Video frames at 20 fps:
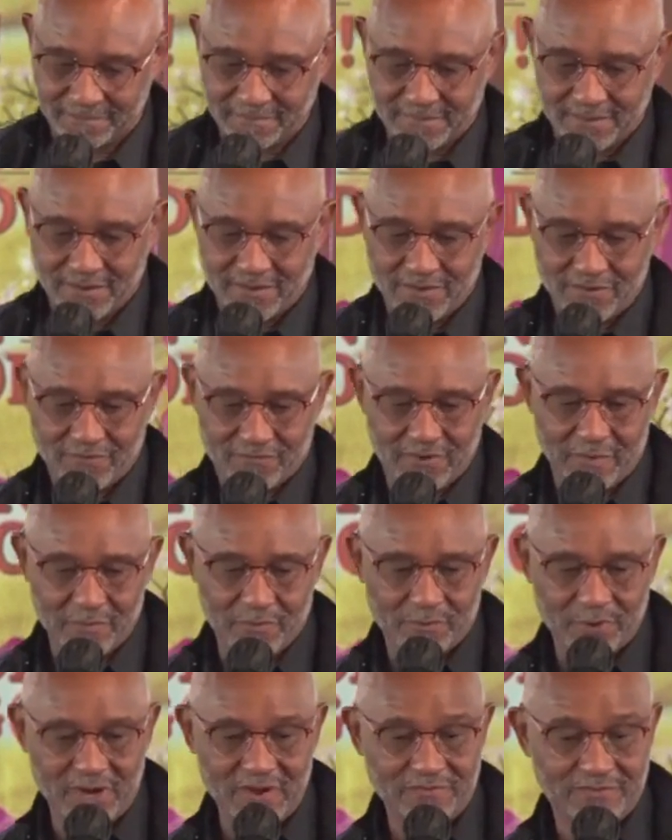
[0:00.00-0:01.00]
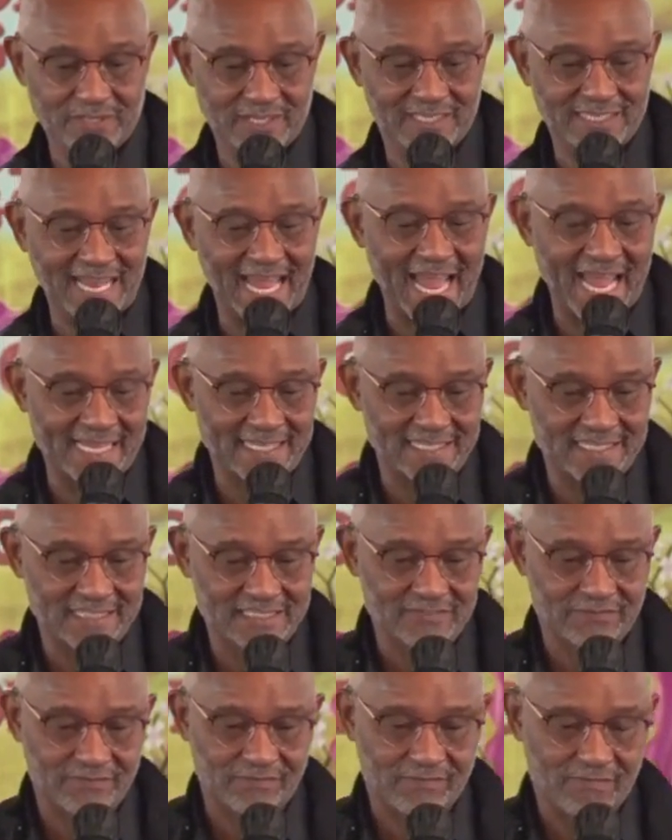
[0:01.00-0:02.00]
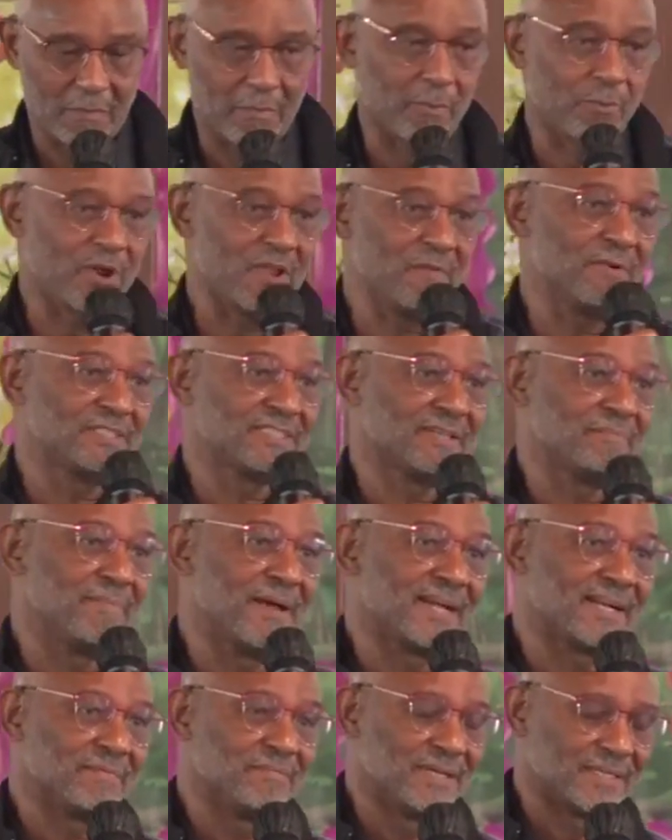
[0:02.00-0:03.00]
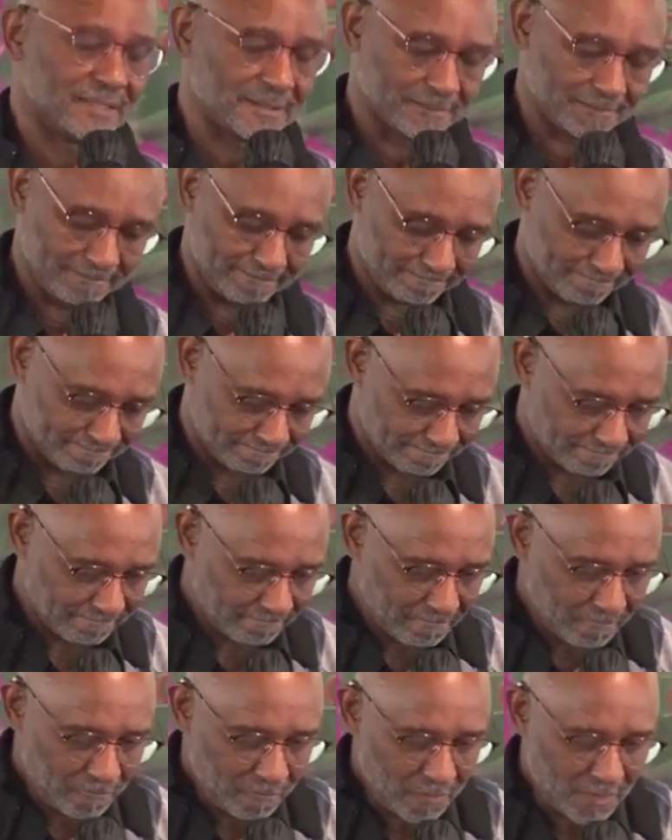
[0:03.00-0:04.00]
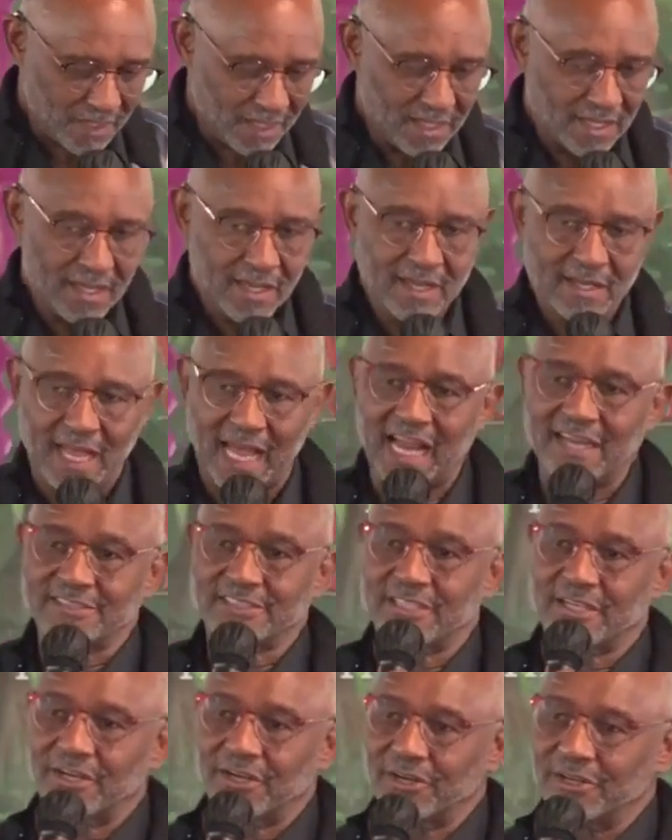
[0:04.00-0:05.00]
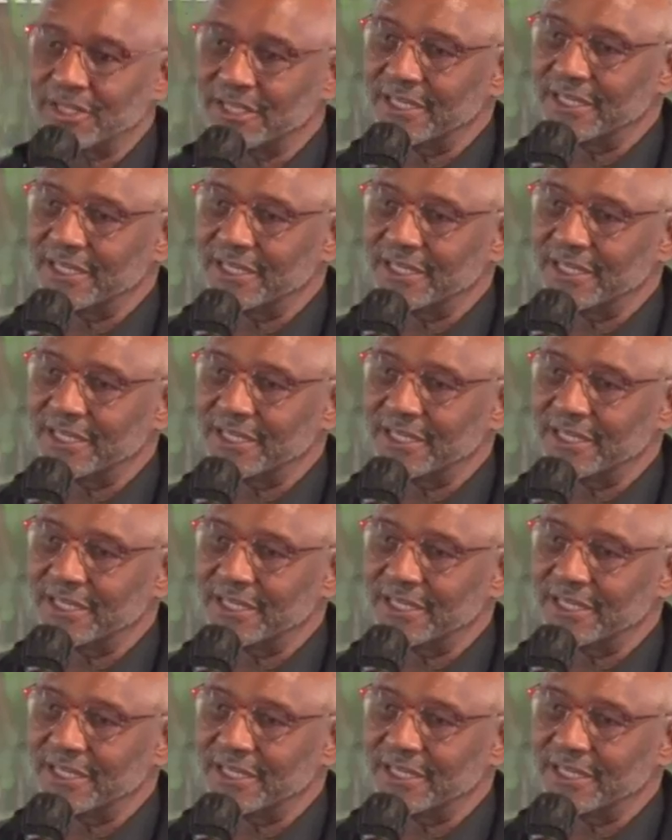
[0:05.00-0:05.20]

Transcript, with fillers: from grief to gladness, from bereavement to betterment. Like I said earlier,